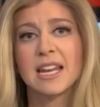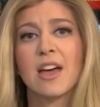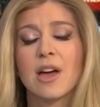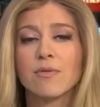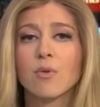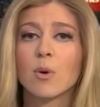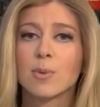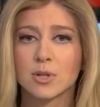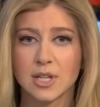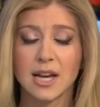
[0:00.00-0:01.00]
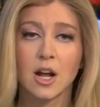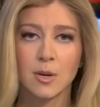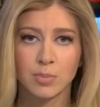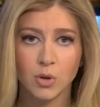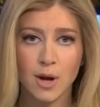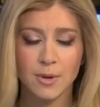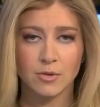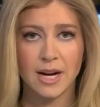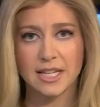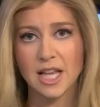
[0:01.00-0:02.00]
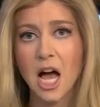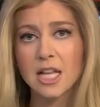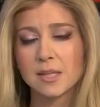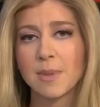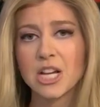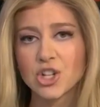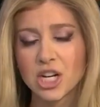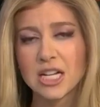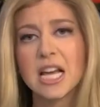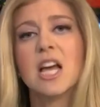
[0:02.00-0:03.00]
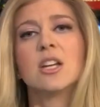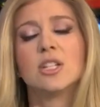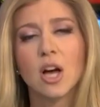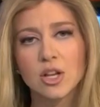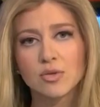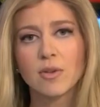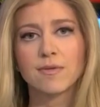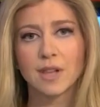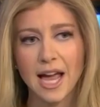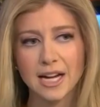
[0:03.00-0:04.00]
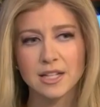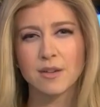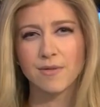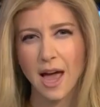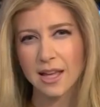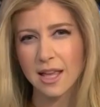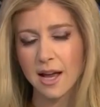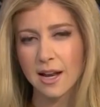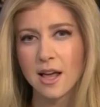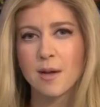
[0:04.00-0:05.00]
Now that 4% unemployment rate, as Hans mentioned, does reflect the fact that